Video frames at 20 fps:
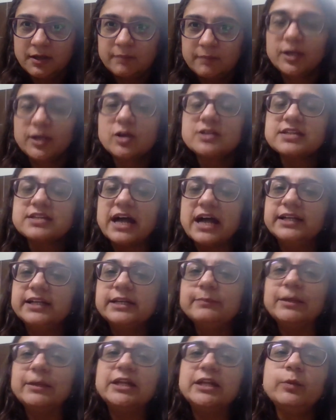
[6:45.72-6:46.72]
Because
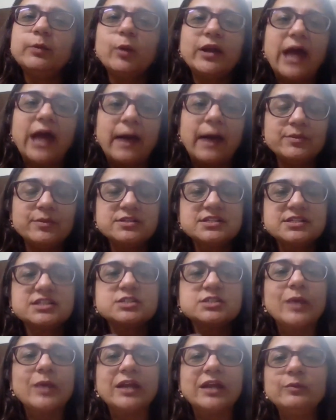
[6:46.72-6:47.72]
ultimately what happens
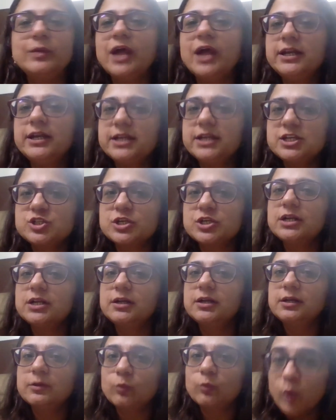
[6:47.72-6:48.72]
is when we are
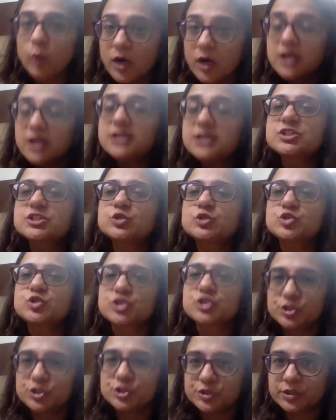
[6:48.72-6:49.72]
teaching words to
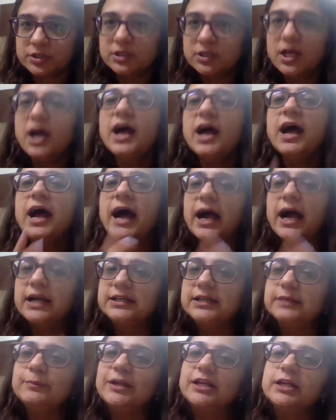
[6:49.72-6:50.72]
children,
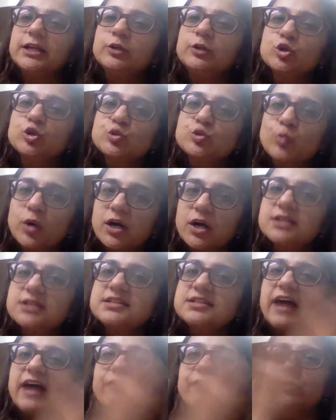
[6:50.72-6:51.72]
ultimately those
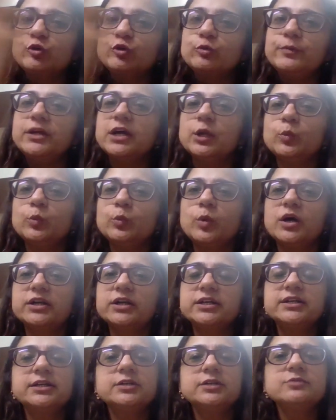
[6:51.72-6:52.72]
words have to be
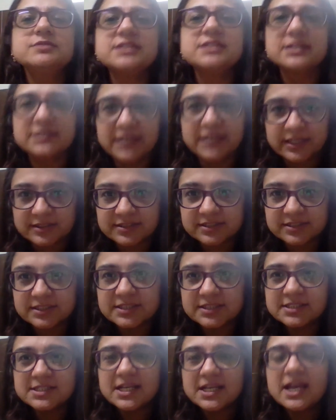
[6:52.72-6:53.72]
converted into
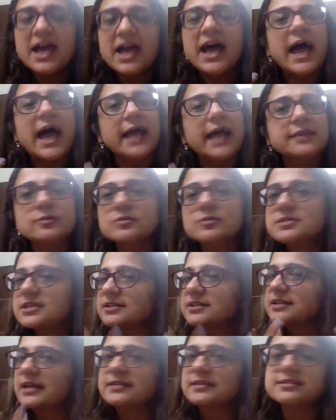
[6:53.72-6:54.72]
sentences and those
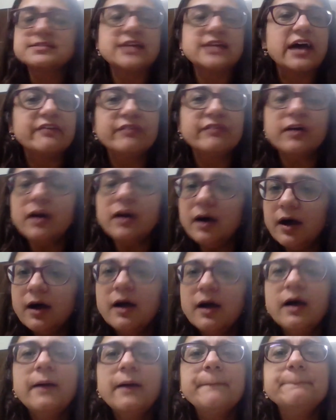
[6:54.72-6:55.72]
sentences have a
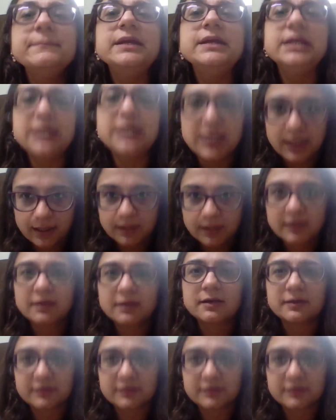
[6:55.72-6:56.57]
meaning.